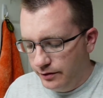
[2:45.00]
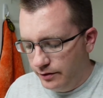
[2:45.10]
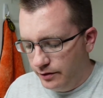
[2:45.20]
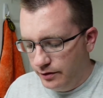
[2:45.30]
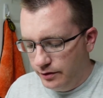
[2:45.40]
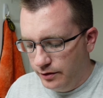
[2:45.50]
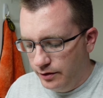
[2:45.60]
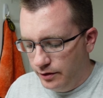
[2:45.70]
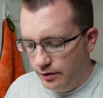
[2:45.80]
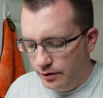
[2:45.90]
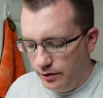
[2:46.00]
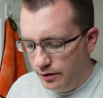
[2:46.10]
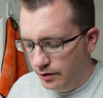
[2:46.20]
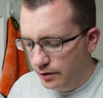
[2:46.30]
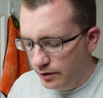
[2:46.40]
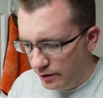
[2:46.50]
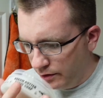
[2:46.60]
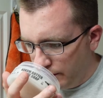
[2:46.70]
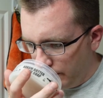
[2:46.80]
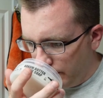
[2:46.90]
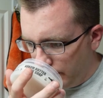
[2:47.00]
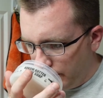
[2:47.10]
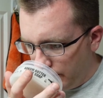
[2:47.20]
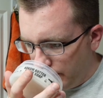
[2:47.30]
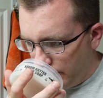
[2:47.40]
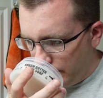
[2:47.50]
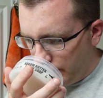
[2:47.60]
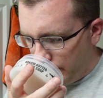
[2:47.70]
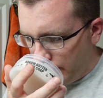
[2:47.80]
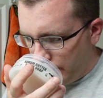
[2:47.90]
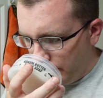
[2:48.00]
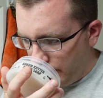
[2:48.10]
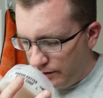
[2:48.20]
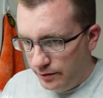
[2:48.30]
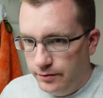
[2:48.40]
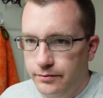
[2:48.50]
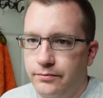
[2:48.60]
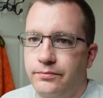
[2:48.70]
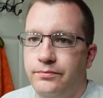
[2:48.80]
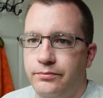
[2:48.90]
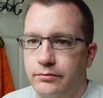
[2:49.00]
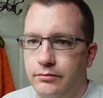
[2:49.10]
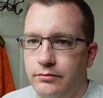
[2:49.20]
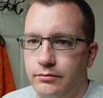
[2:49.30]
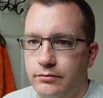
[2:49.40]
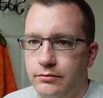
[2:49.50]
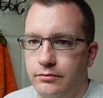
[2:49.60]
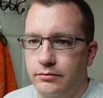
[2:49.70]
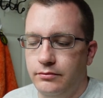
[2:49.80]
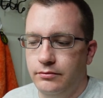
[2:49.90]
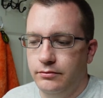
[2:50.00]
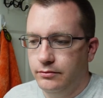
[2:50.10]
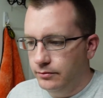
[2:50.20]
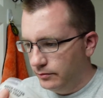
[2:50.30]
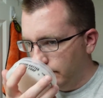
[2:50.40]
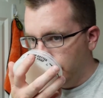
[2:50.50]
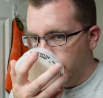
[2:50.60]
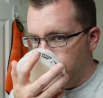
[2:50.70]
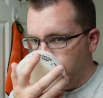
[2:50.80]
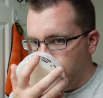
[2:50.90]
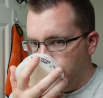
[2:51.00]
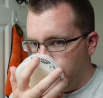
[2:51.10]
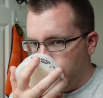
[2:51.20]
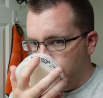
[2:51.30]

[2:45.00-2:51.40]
[no speech]